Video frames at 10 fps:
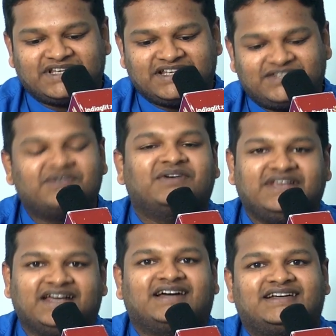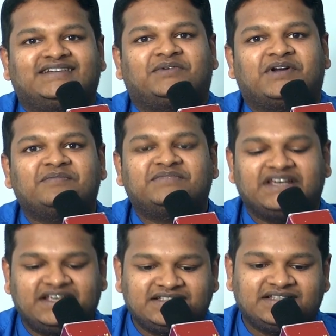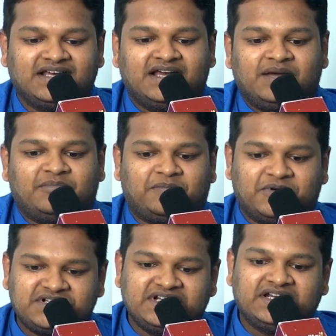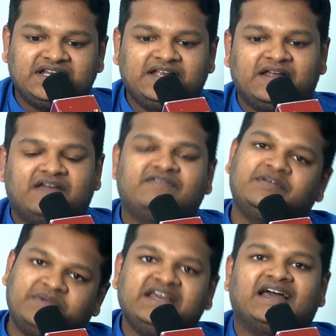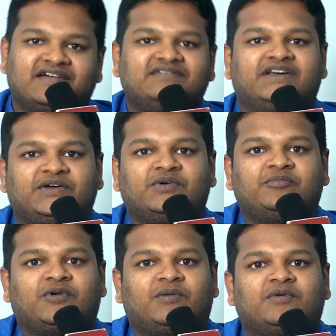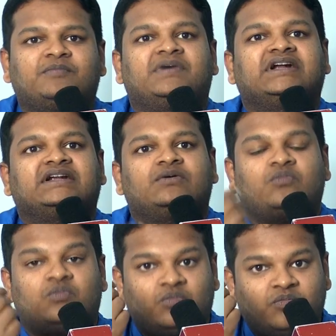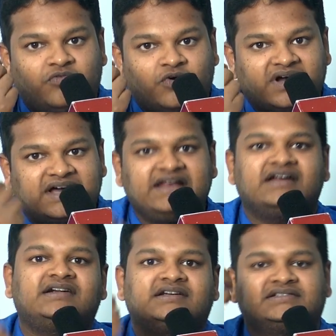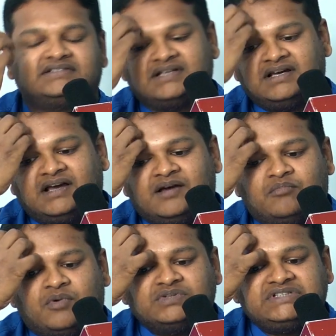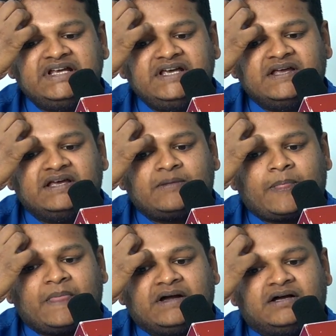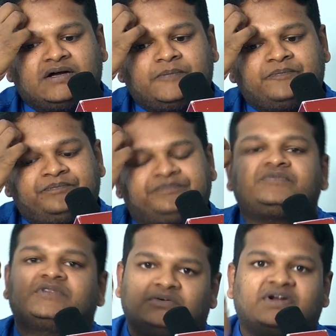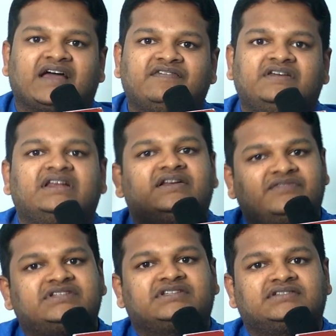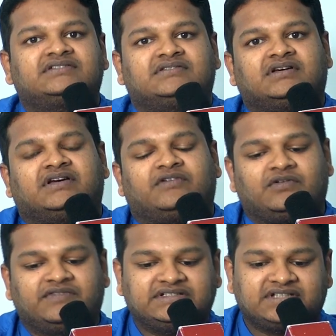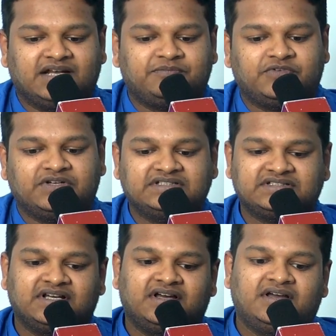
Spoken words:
so yeah, what I'm saying is, proportionately everybody have their own problem, but for creators, mostly, what I feel and which is always helpful is,